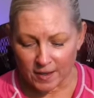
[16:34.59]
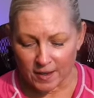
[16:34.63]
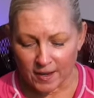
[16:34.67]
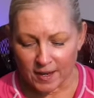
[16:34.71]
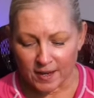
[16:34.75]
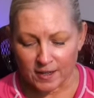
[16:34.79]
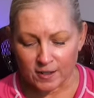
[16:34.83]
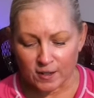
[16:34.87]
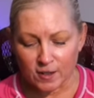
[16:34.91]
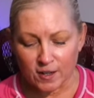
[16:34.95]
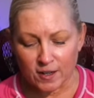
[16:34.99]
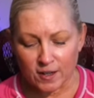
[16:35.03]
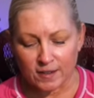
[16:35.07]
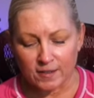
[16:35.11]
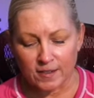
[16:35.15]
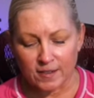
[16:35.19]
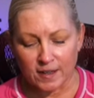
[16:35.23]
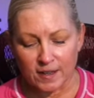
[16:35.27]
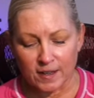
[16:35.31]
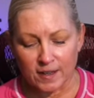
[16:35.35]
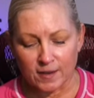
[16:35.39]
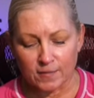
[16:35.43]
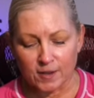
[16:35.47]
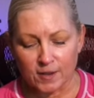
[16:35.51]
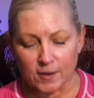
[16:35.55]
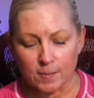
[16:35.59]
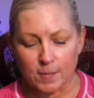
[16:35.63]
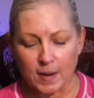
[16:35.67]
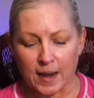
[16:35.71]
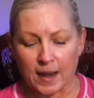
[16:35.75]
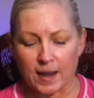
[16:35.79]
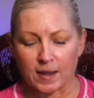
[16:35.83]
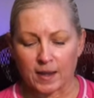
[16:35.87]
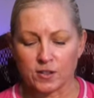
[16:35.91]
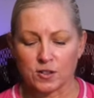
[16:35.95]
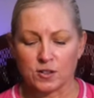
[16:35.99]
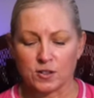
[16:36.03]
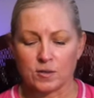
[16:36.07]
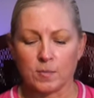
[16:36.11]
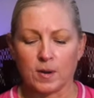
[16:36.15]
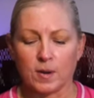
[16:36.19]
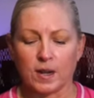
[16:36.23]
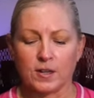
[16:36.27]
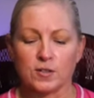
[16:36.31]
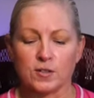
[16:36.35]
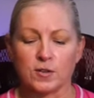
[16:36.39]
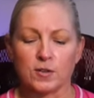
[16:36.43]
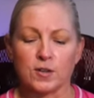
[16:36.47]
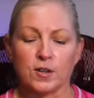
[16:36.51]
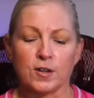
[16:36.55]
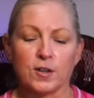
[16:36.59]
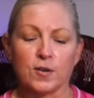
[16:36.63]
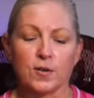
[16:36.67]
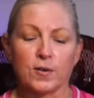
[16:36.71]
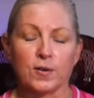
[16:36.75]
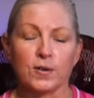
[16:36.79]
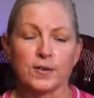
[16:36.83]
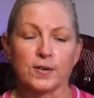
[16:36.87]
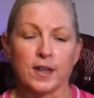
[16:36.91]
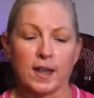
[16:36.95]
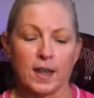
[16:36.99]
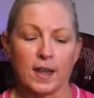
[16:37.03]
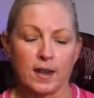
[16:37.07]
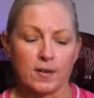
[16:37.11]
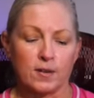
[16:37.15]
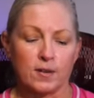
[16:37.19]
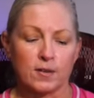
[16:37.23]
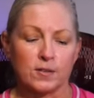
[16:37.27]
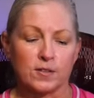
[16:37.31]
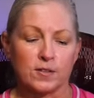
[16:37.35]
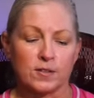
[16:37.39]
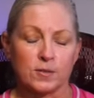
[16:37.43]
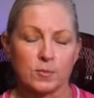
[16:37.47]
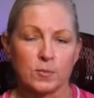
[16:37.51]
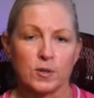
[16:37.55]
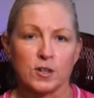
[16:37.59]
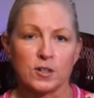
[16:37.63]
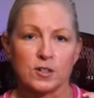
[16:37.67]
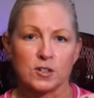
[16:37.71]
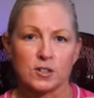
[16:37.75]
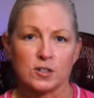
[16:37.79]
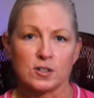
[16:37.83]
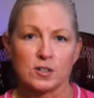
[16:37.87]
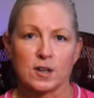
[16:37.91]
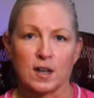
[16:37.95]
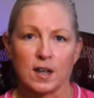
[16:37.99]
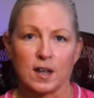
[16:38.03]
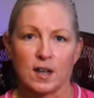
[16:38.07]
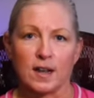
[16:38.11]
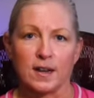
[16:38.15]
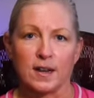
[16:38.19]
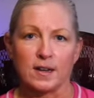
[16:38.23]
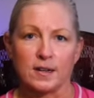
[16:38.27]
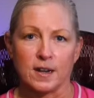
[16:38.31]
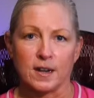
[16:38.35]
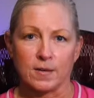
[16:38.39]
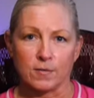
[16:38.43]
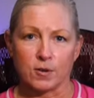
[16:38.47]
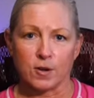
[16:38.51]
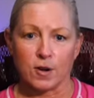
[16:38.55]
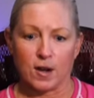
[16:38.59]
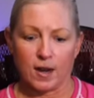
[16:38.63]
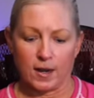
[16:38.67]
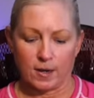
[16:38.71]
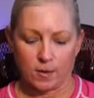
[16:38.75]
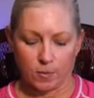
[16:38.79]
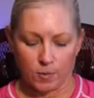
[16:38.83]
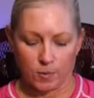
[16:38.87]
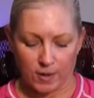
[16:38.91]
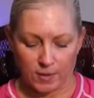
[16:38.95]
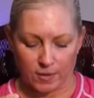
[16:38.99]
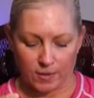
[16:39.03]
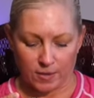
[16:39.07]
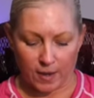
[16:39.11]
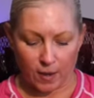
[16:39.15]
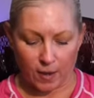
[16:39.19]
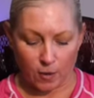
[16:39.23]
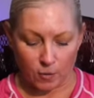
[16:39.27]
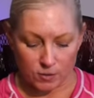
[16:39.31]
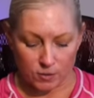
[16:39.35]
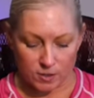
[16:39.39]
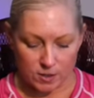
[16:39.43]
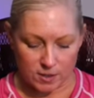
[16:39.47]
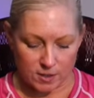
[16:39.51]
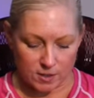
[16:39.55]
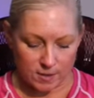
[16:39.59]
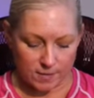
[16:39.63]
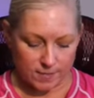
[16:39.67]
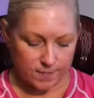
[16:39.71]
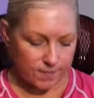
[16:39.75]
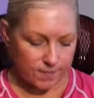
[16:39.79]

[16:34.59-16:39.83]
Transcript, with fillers: And look, they even match my Dirty Girl gaiters, which I never hike without.